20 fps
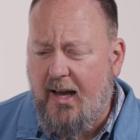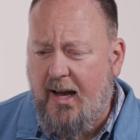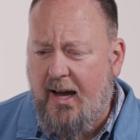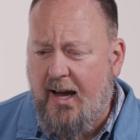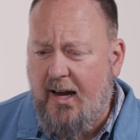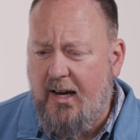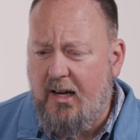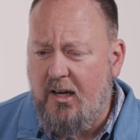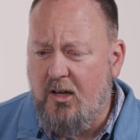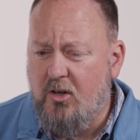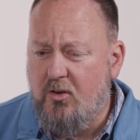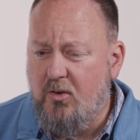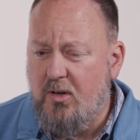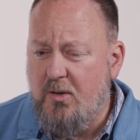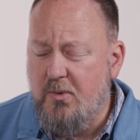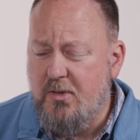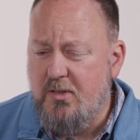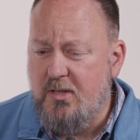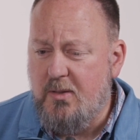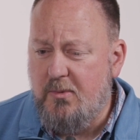
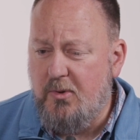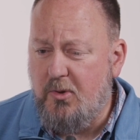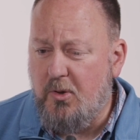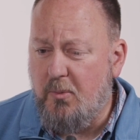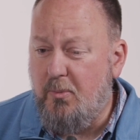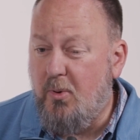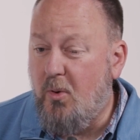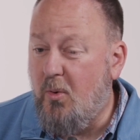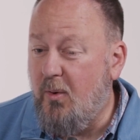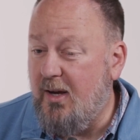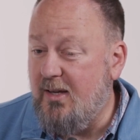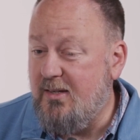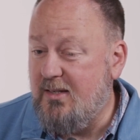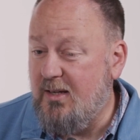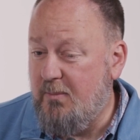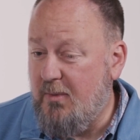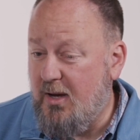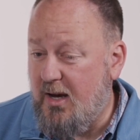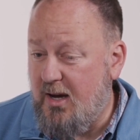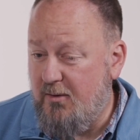agree with some of their points.
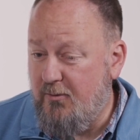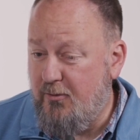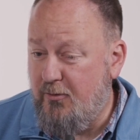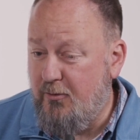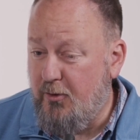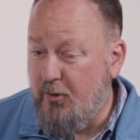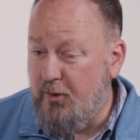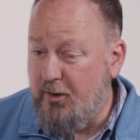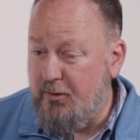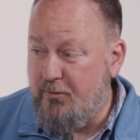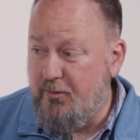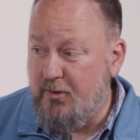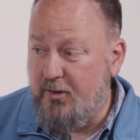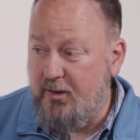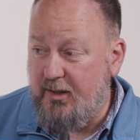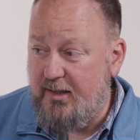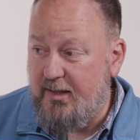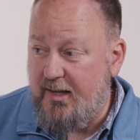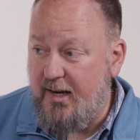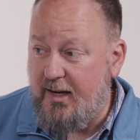I'm not fully
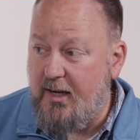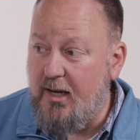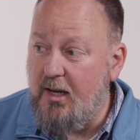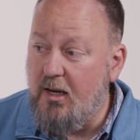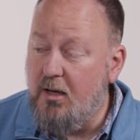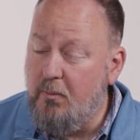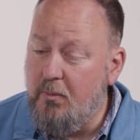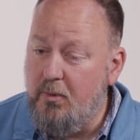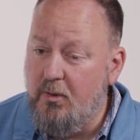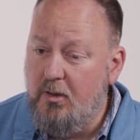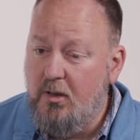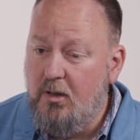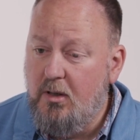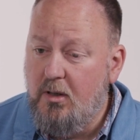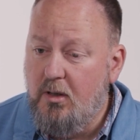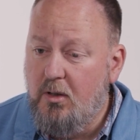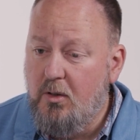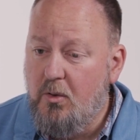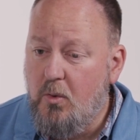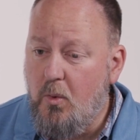in that camp,
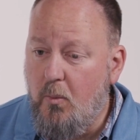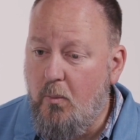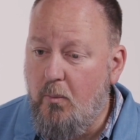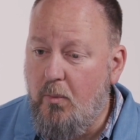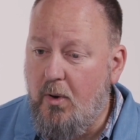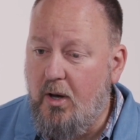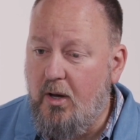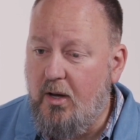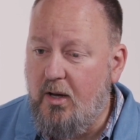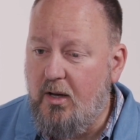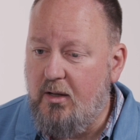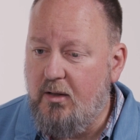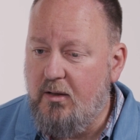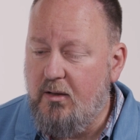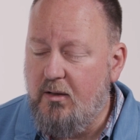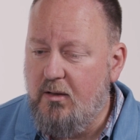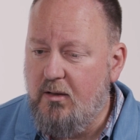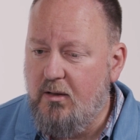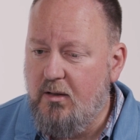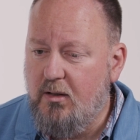but
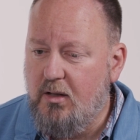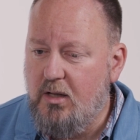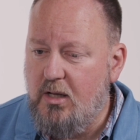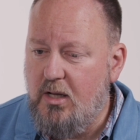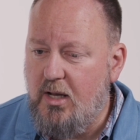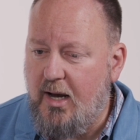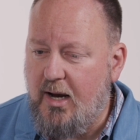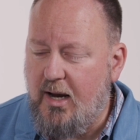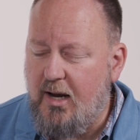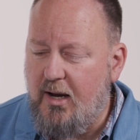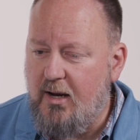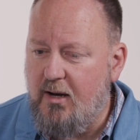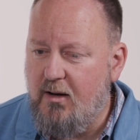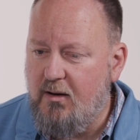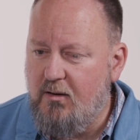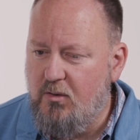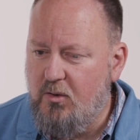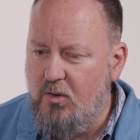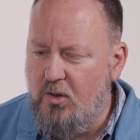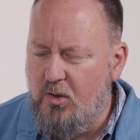
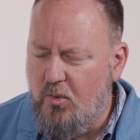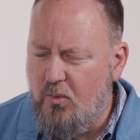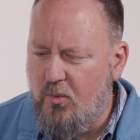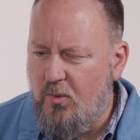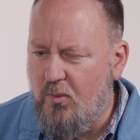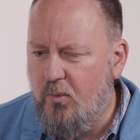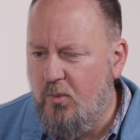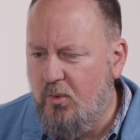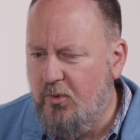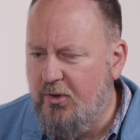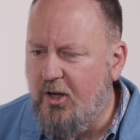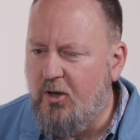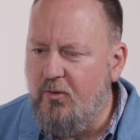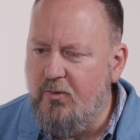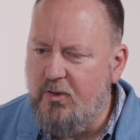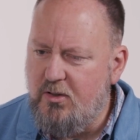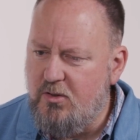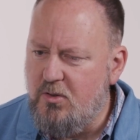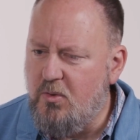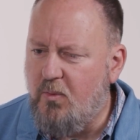we'll
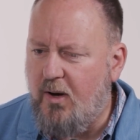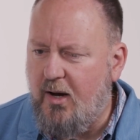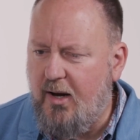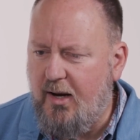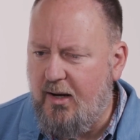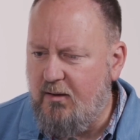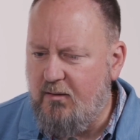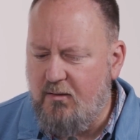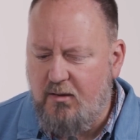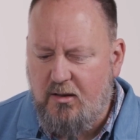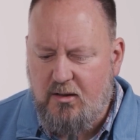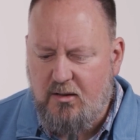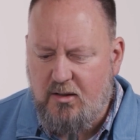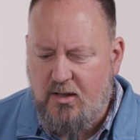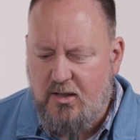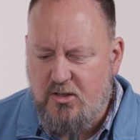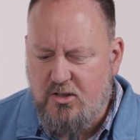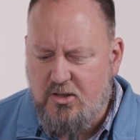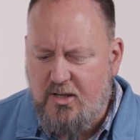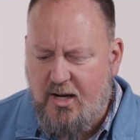delve into why
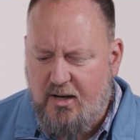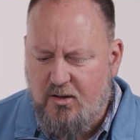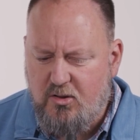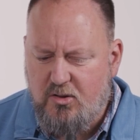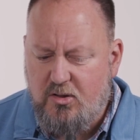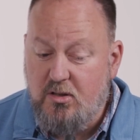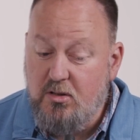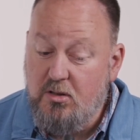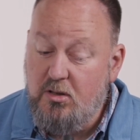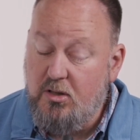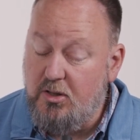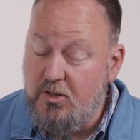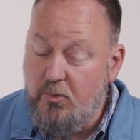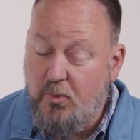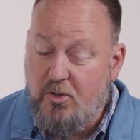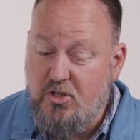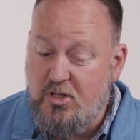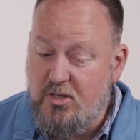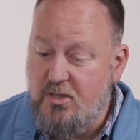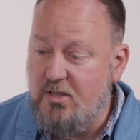and just kind of look at
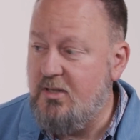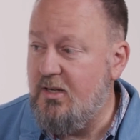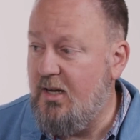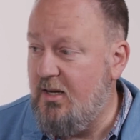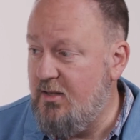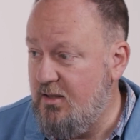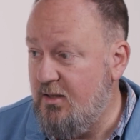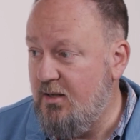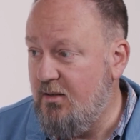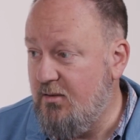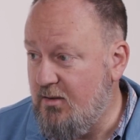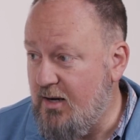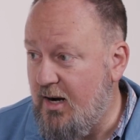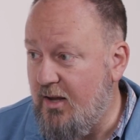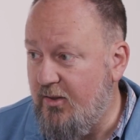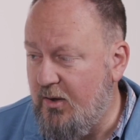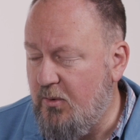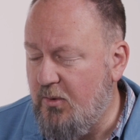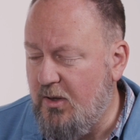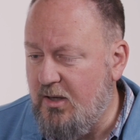what Jesus says and then kind
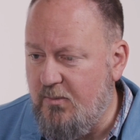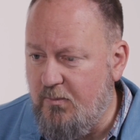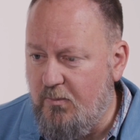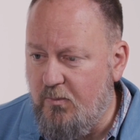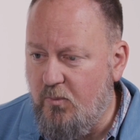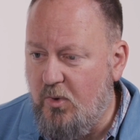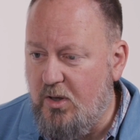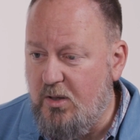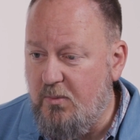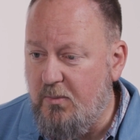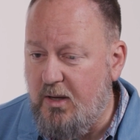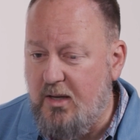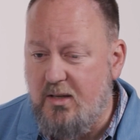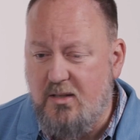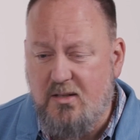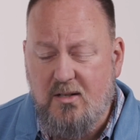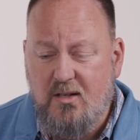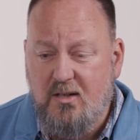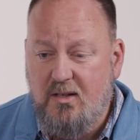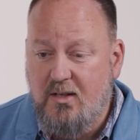of think what he
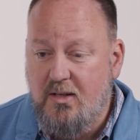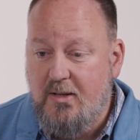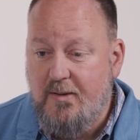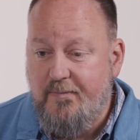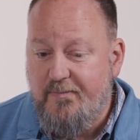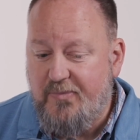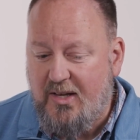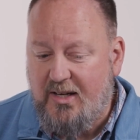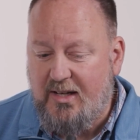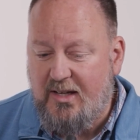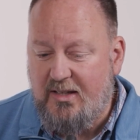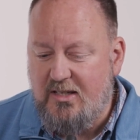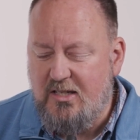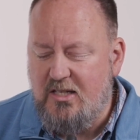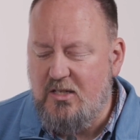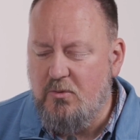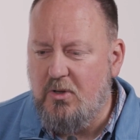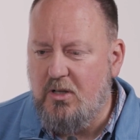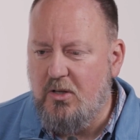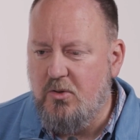means. Again, this
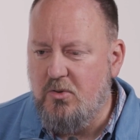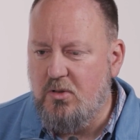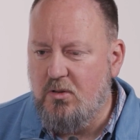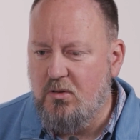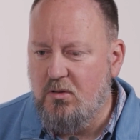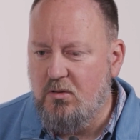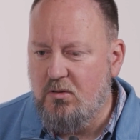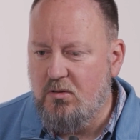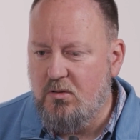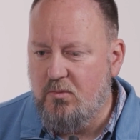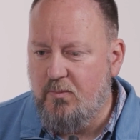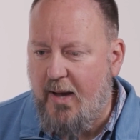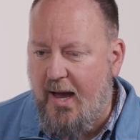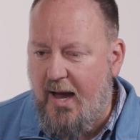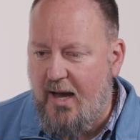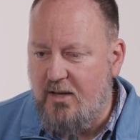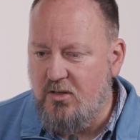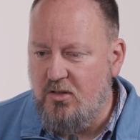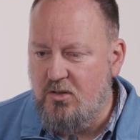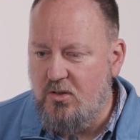is one of those
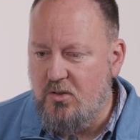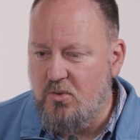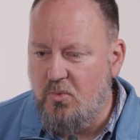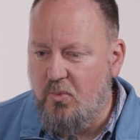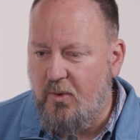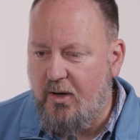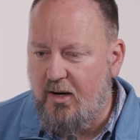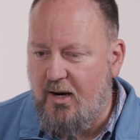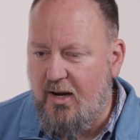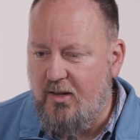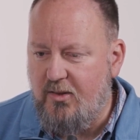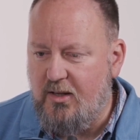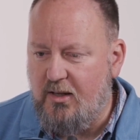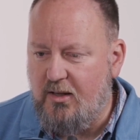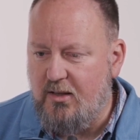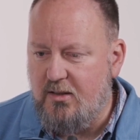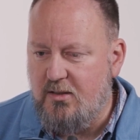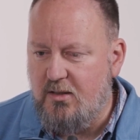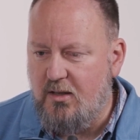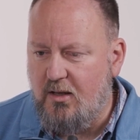passages where I
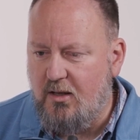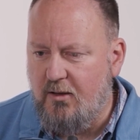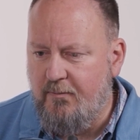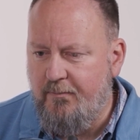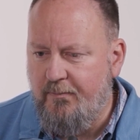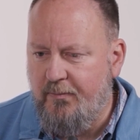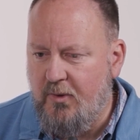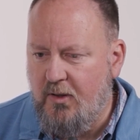think it's a